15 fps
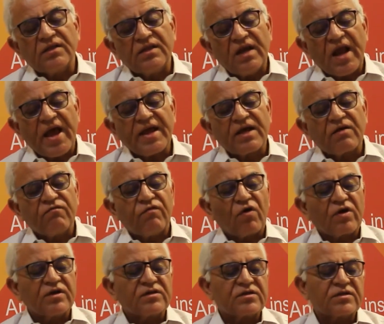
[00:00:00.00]
like
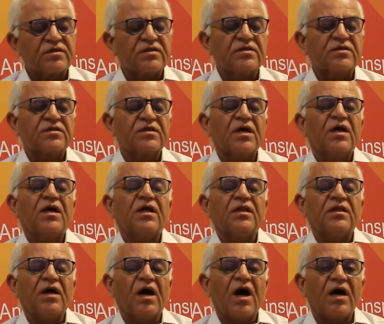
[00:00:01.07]
for instance
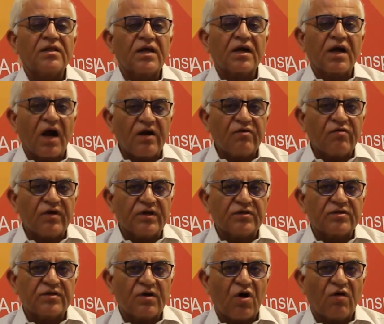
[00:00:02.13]
the other
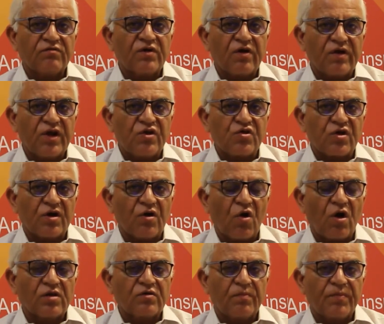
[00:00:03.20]
countries of the region,
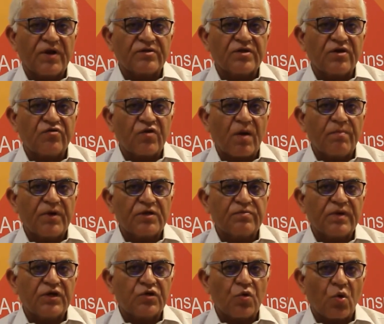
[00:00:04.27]
although President Trump has
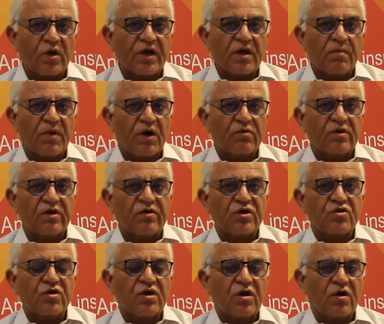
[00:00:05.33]
been talking about a
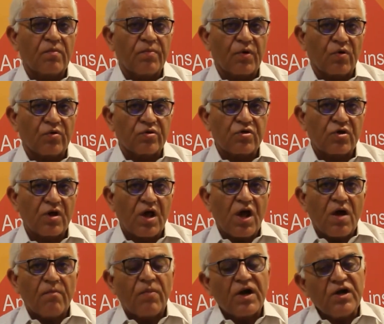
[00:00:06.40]
regional approach,
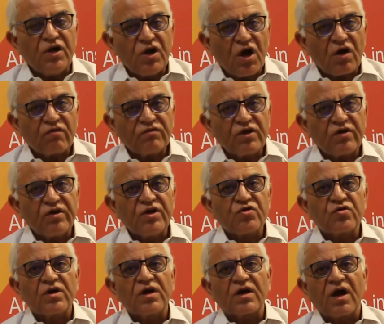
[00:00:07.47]
but none of the
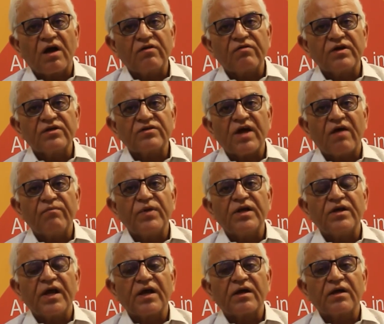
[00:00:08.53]
regional countries have
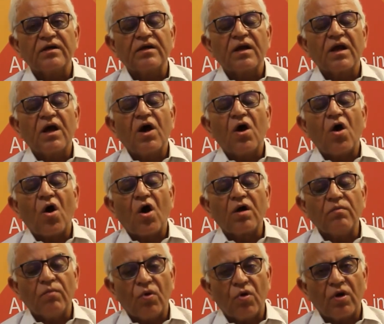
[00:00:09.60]
been taken
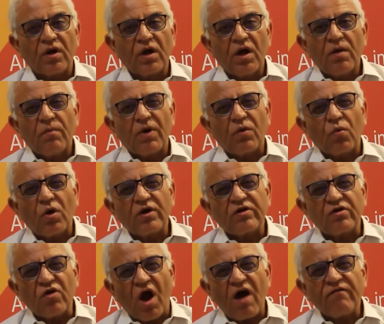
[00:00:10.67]
on board. But
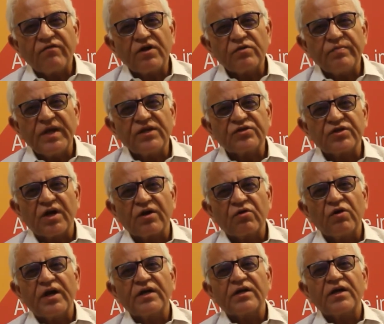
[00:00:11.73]
what draft is being
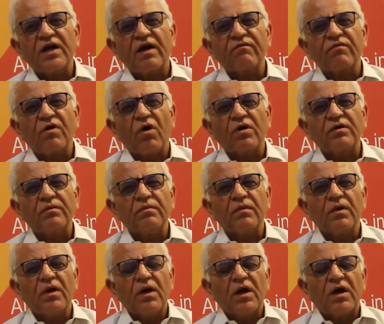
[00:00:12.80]
circulated, I've got
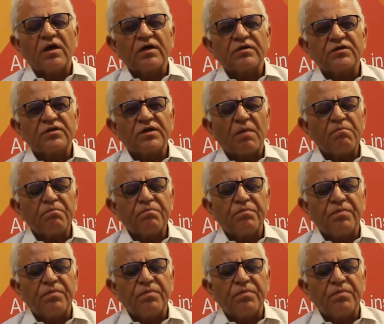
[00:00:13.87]
some